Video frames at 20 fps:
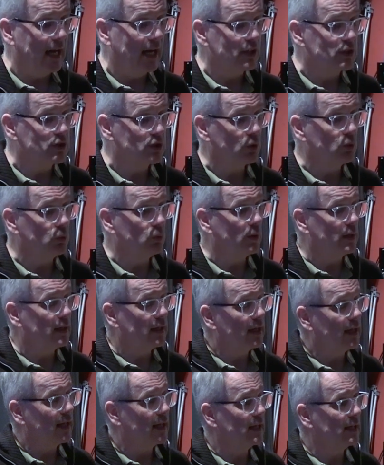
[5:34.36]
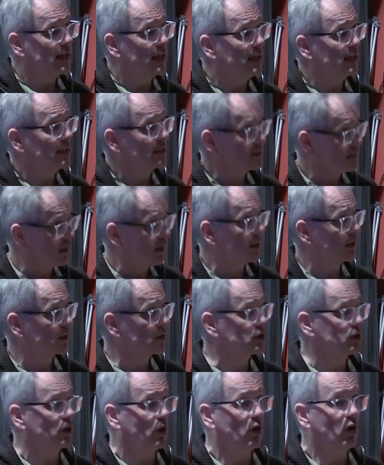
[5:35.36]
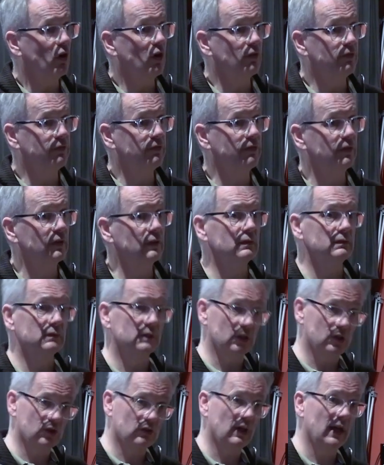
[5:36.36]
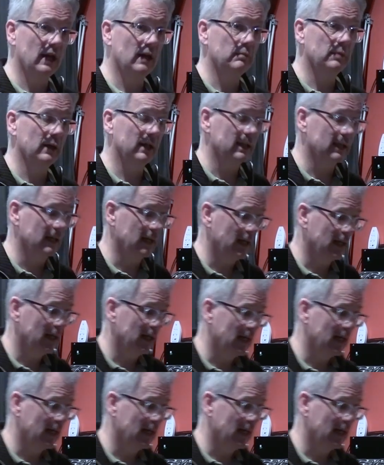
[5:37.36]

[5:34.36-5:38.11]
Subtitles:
So he starts off describing